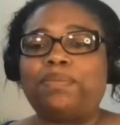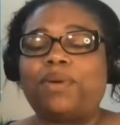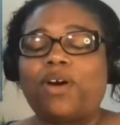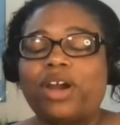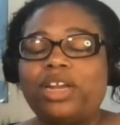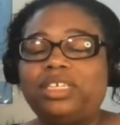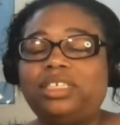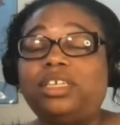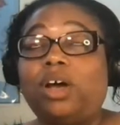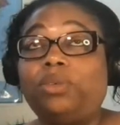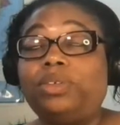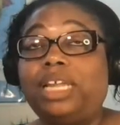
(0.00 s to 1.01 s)
or
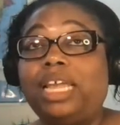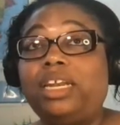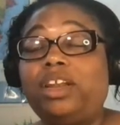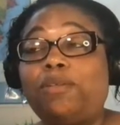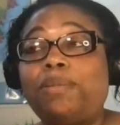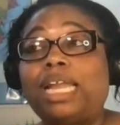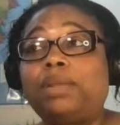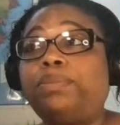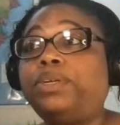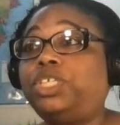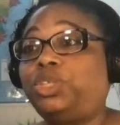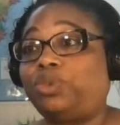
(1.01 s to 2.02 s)
don't let nobody
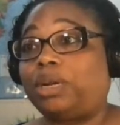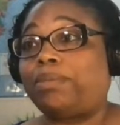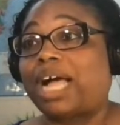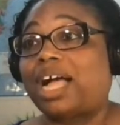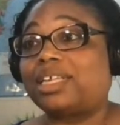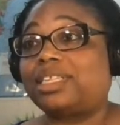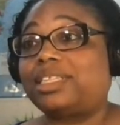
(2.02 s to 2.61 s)
put you in a box.